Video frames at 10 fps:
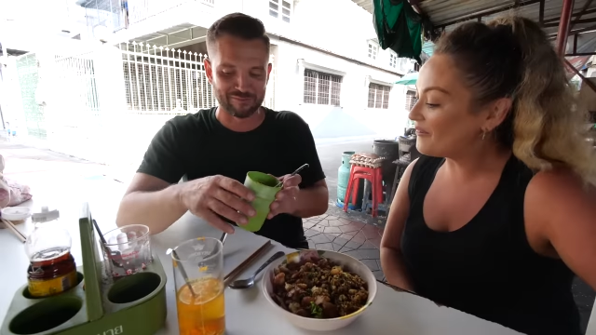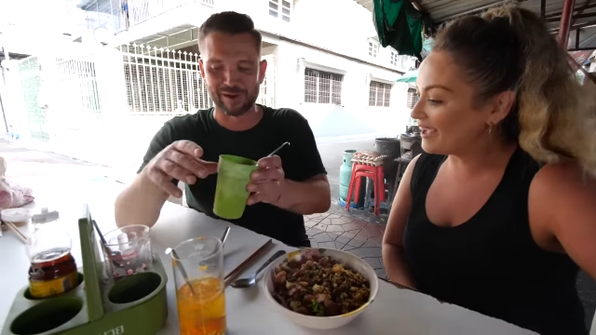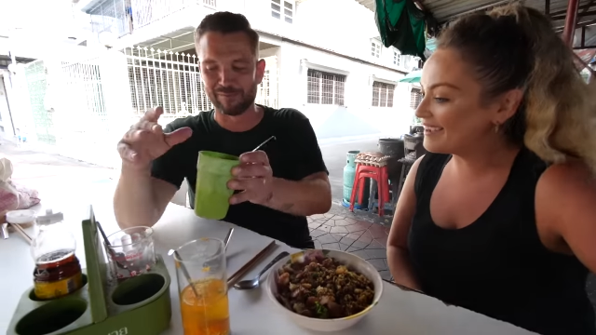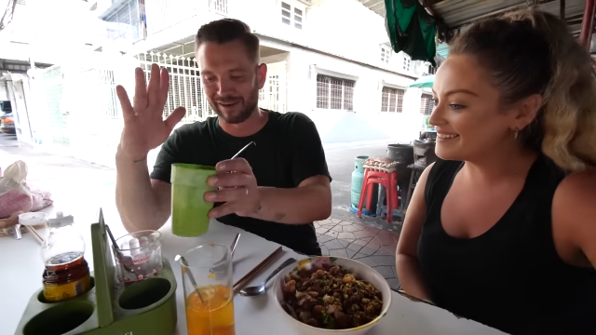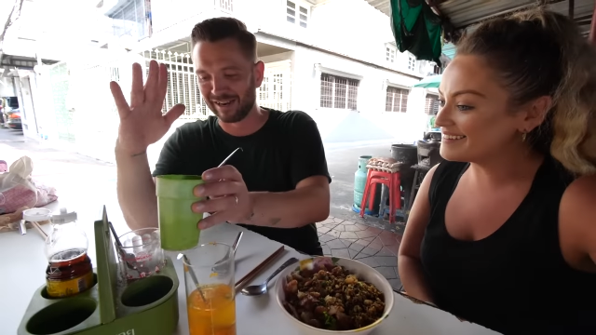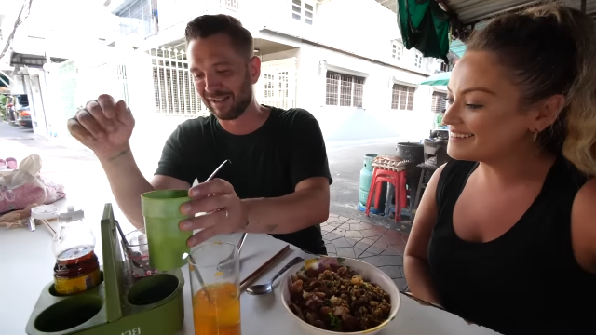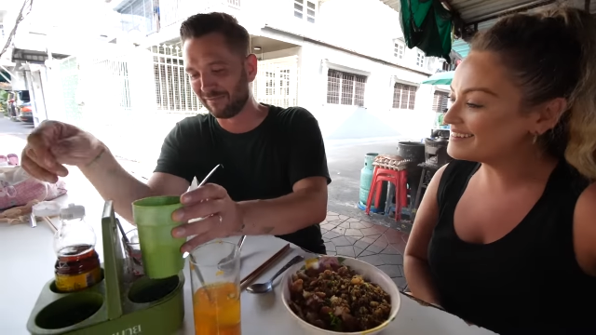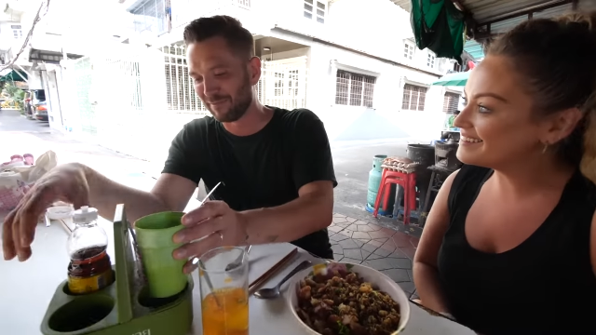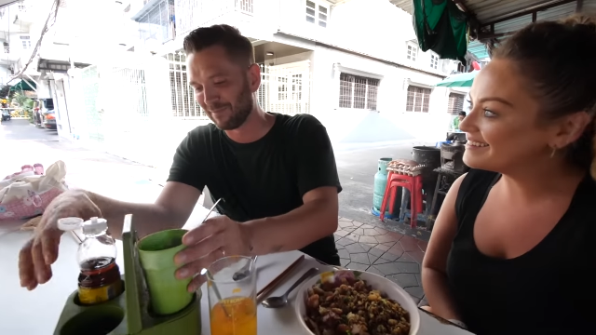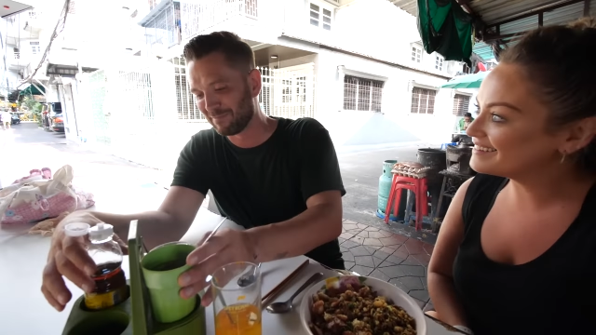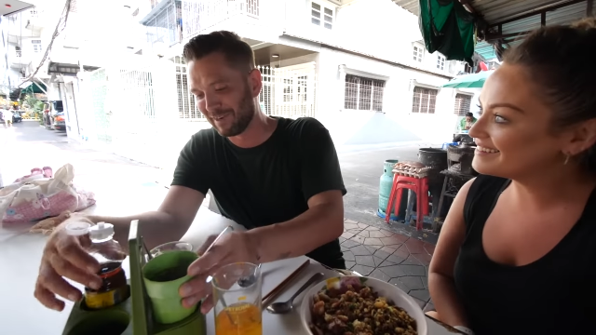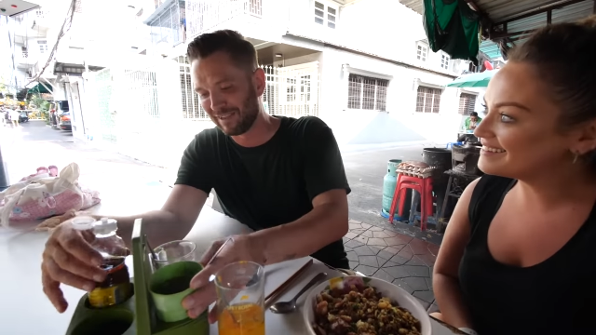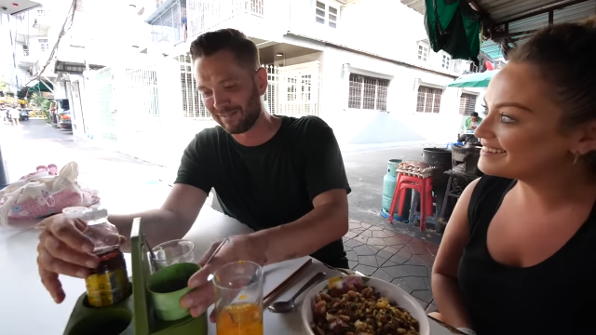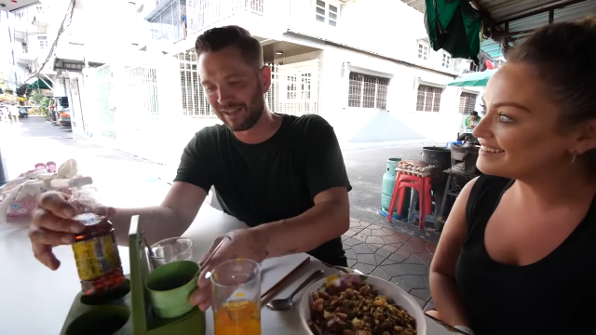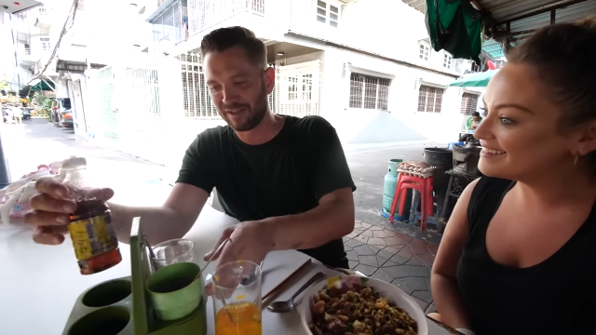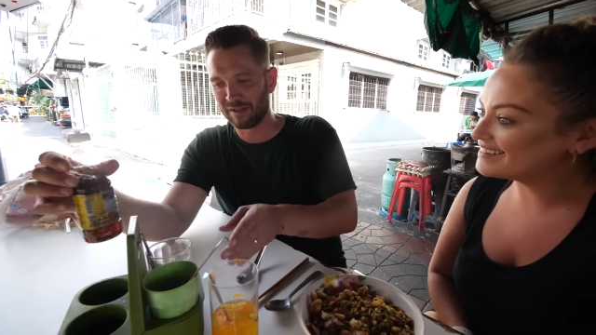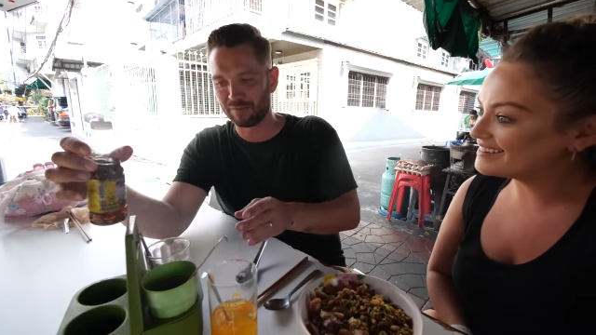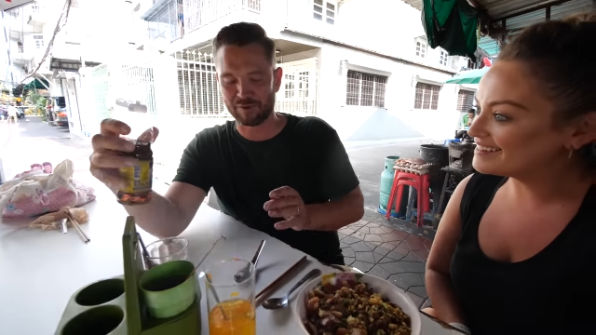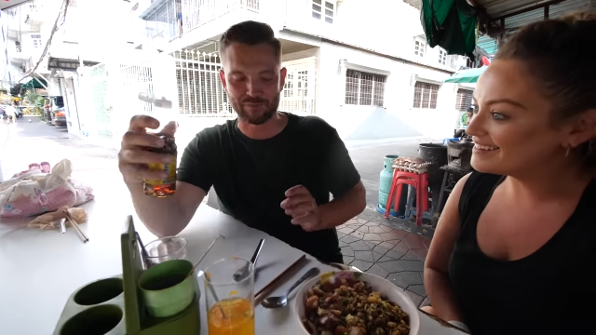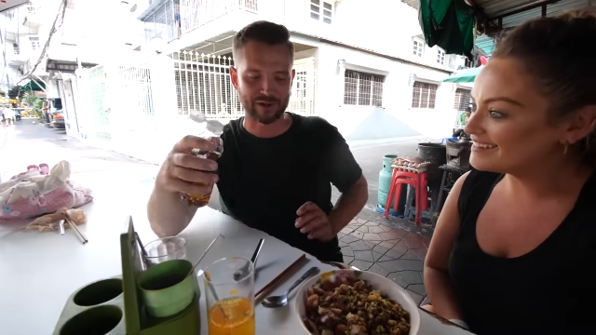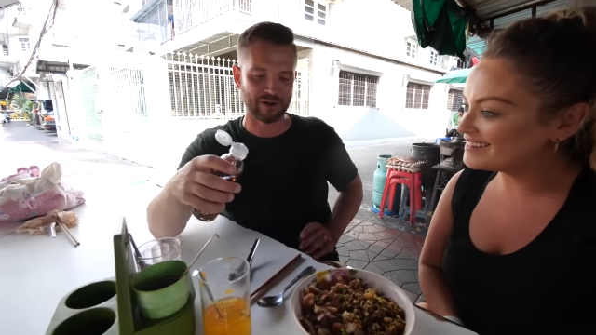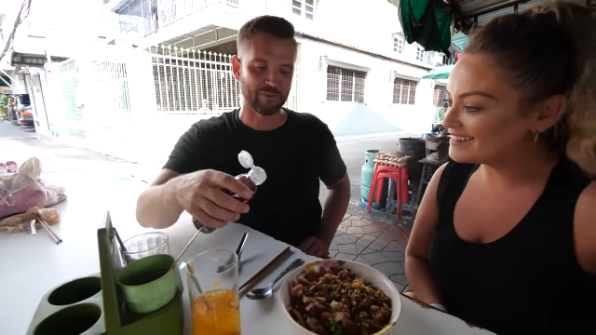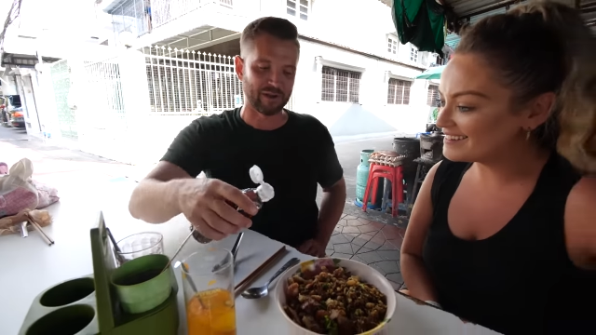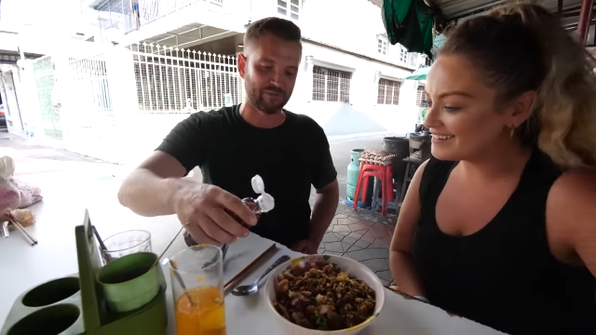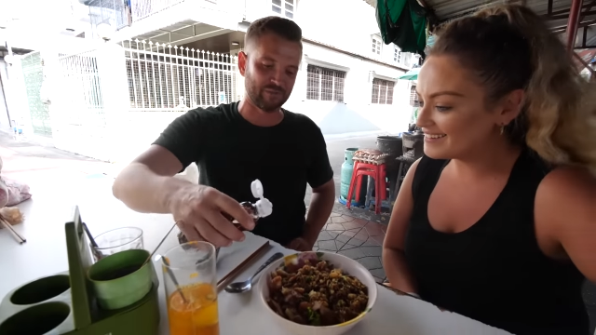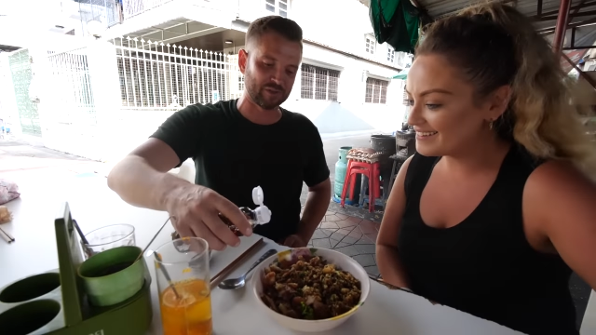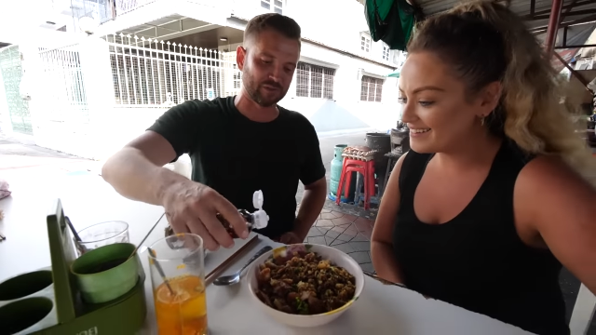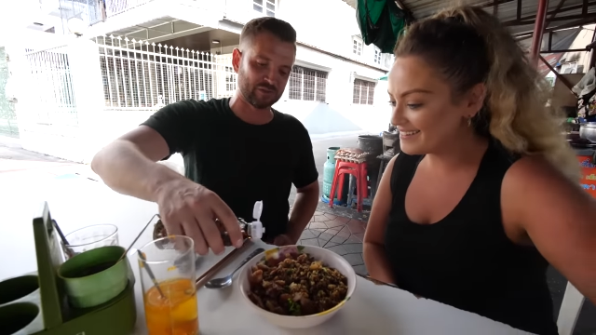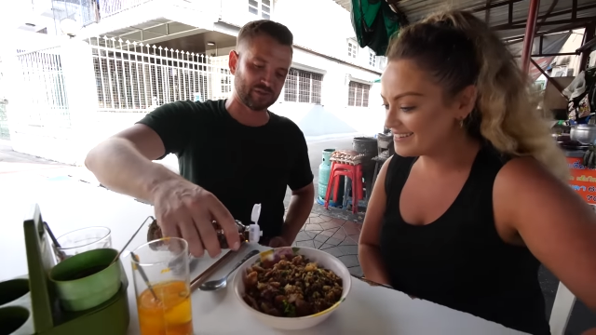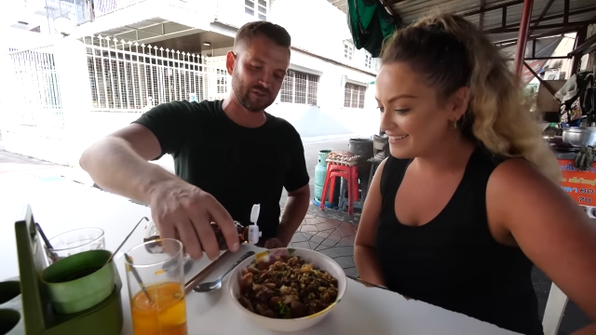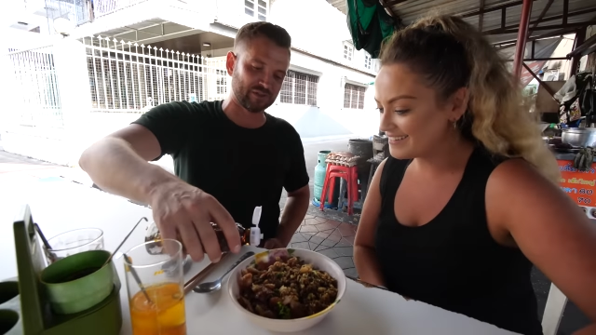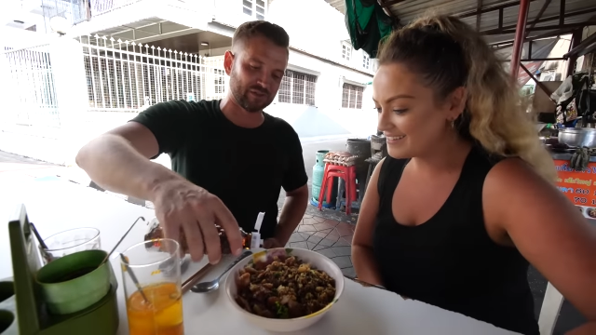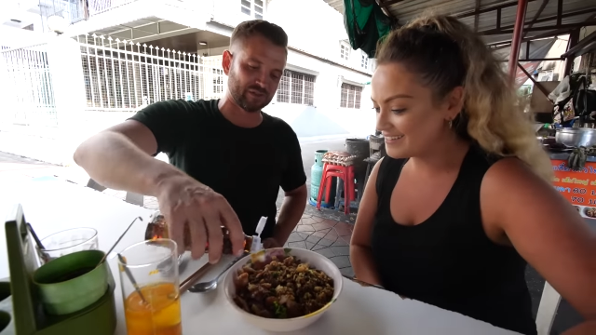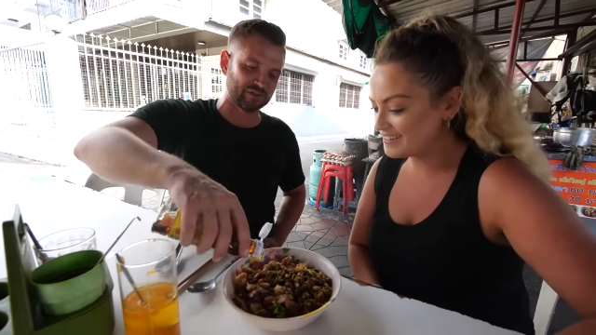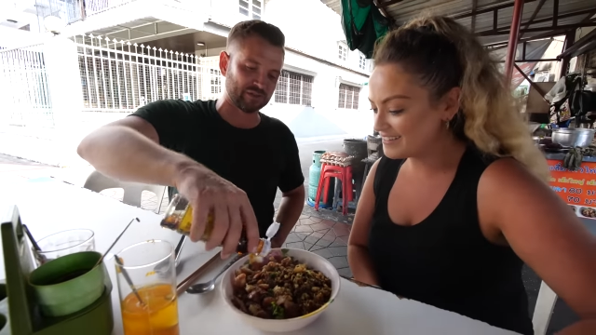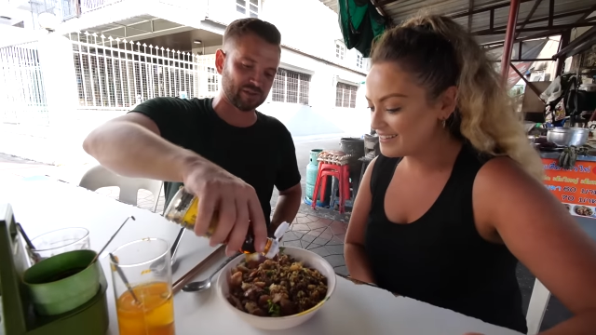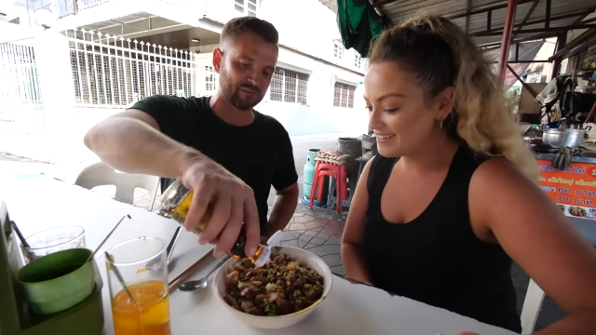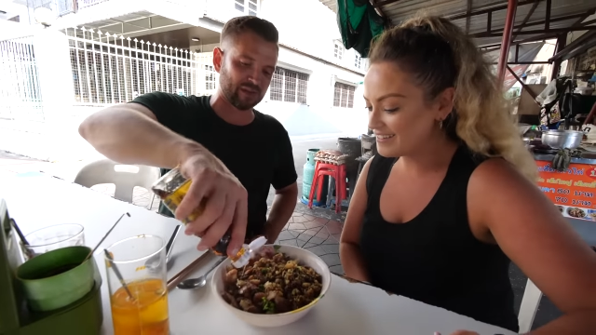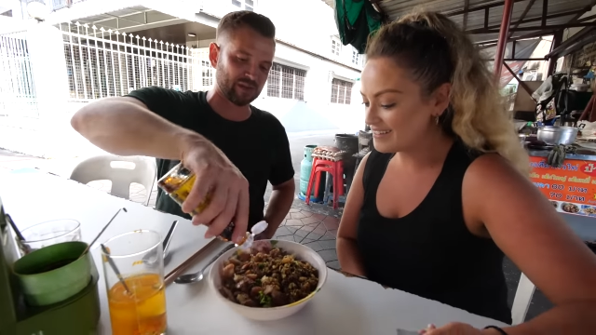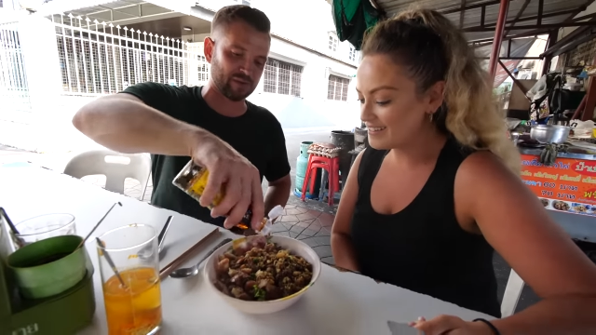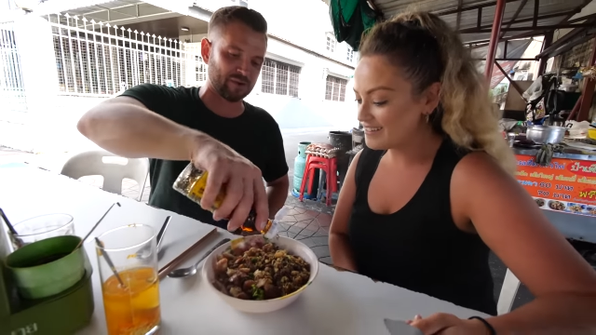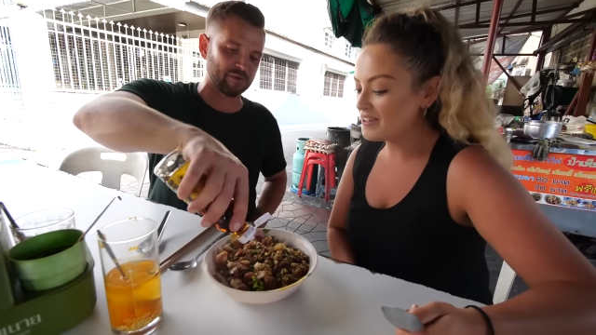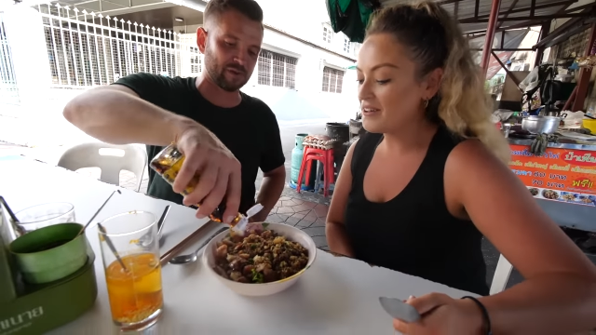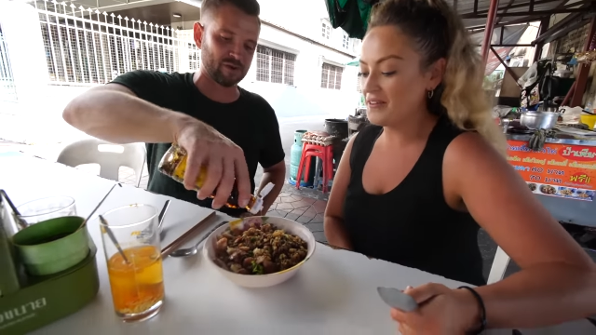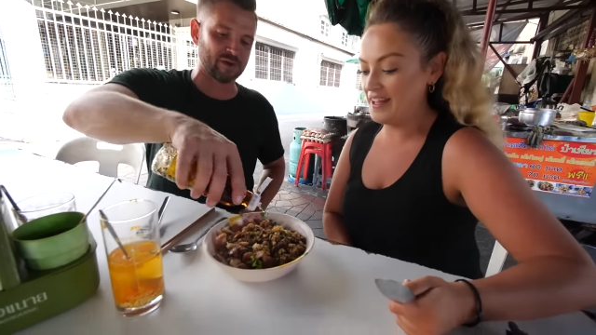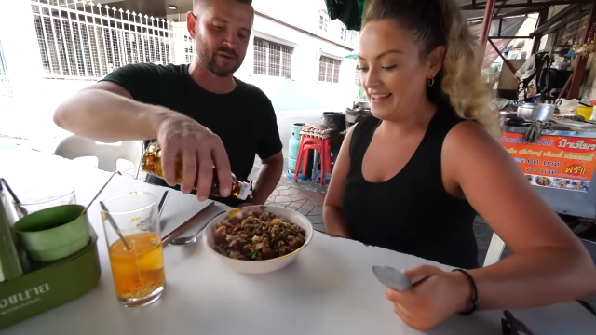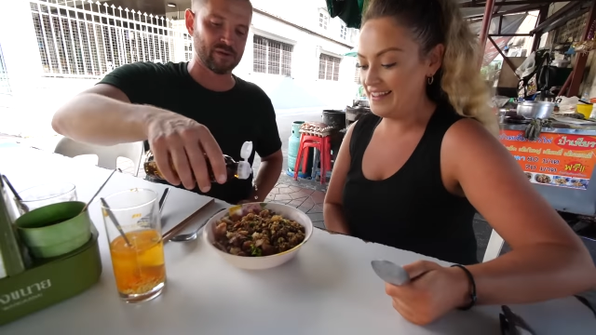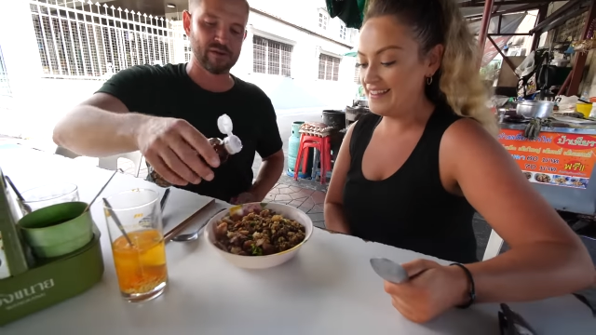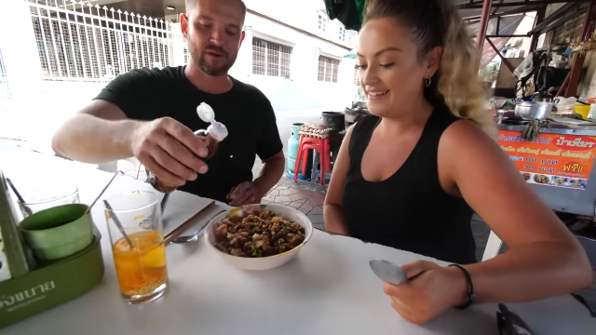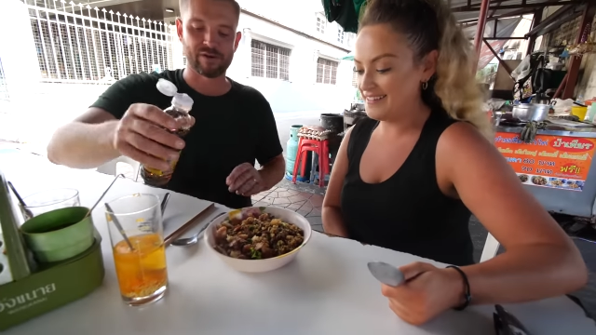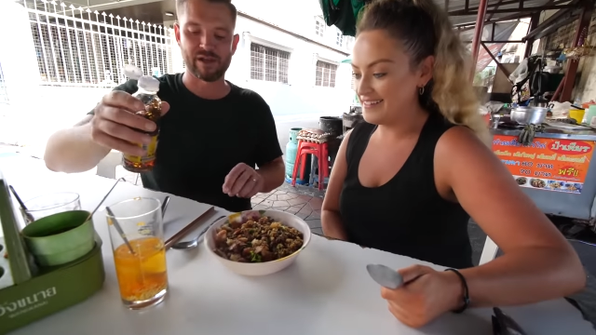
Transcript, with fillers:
Speaker 1: Okay. I'm gonna leave you. I'm gonna leave that. Right. A little bit of fish sauce just just to make it a little bit. Okay. All